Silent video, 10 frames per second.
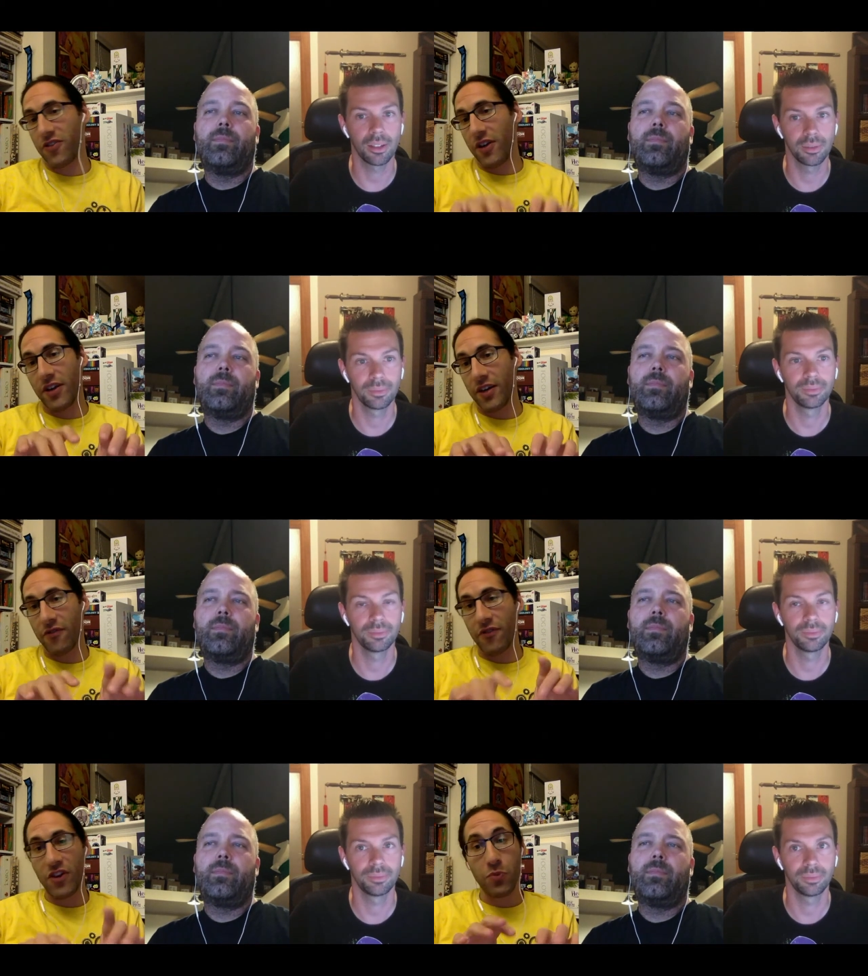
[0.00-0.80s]
Speaker 1: say
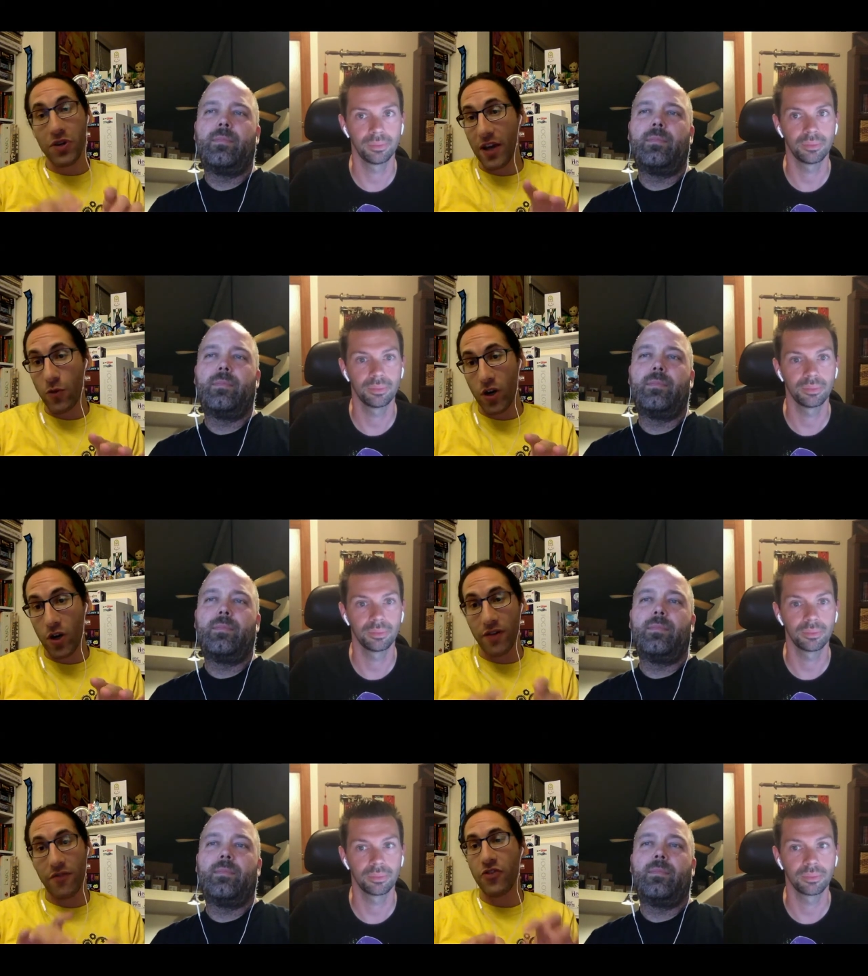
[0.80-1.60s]
like Facebook ad
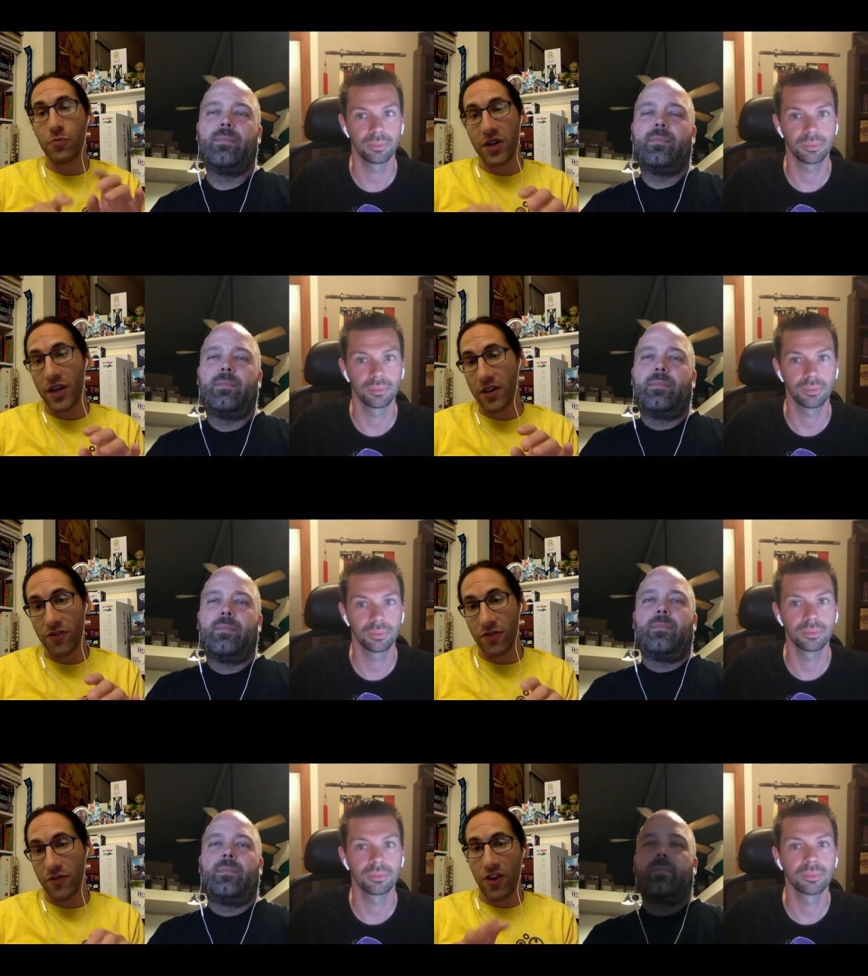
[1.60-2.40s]
one, Facebook ad
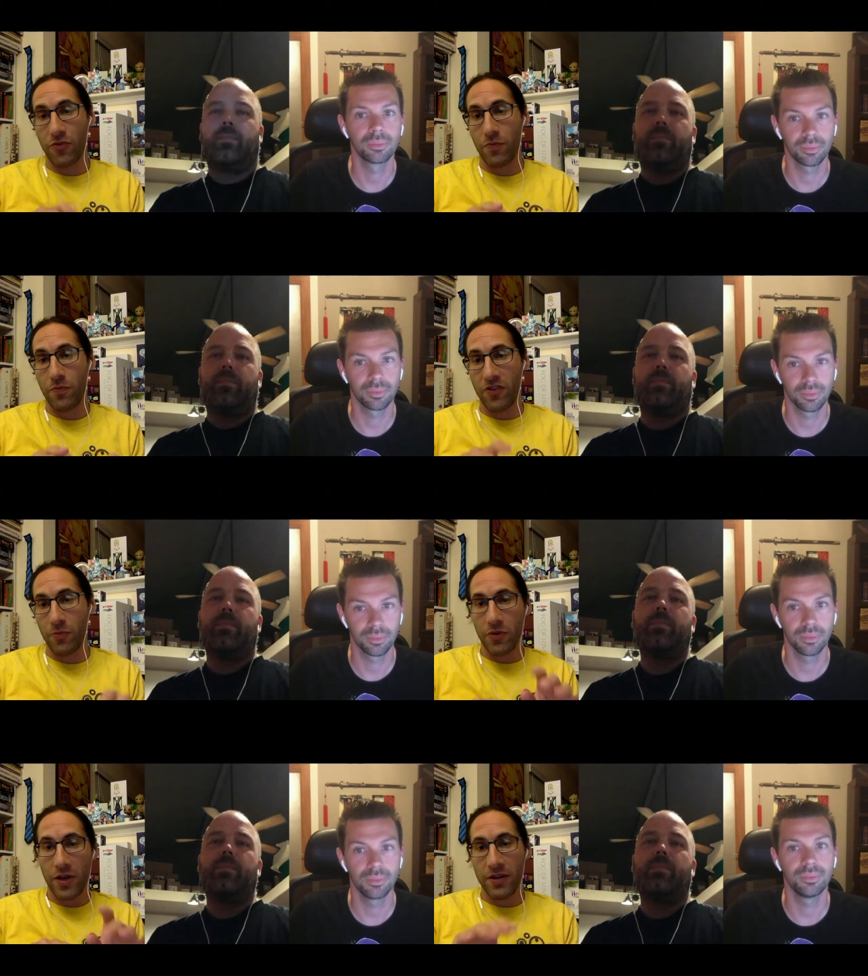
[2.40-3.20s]
two,
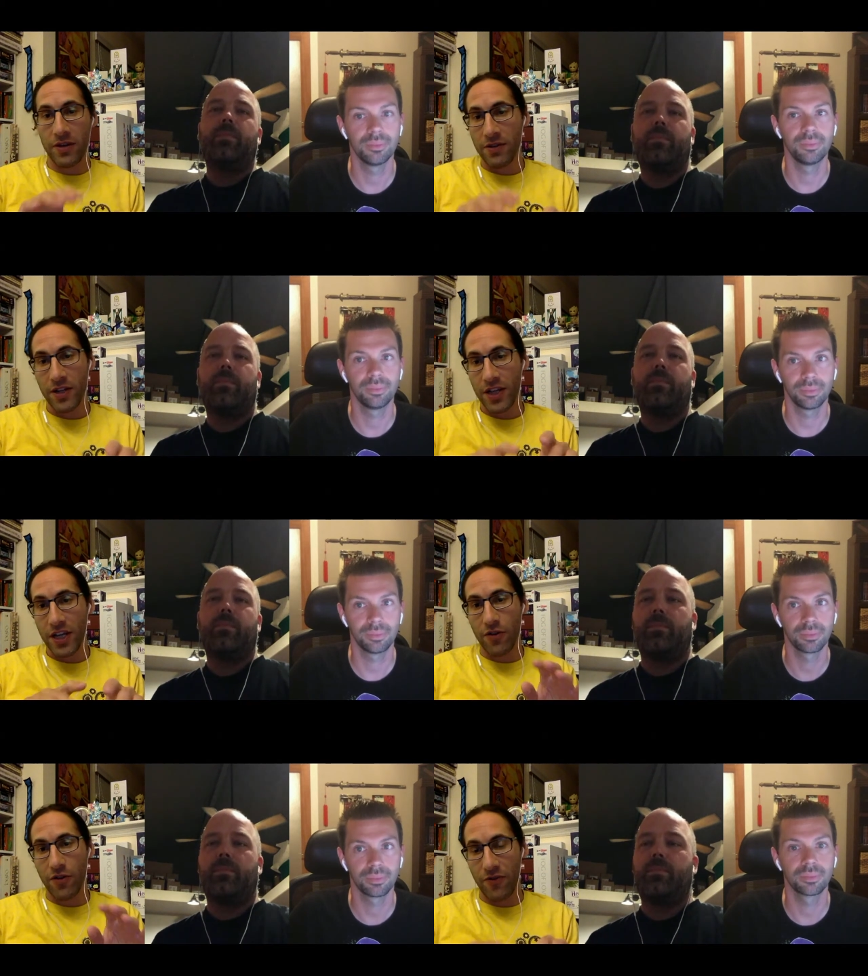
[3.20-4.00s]
Facebook ad
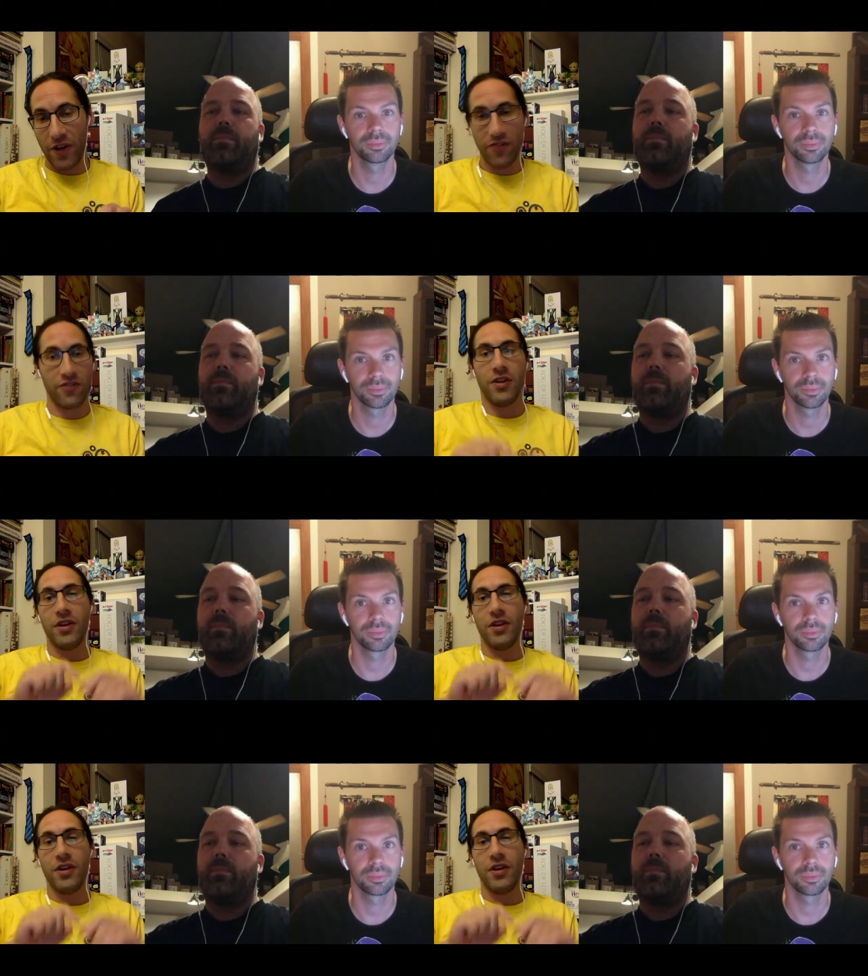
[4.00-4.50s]
hero face,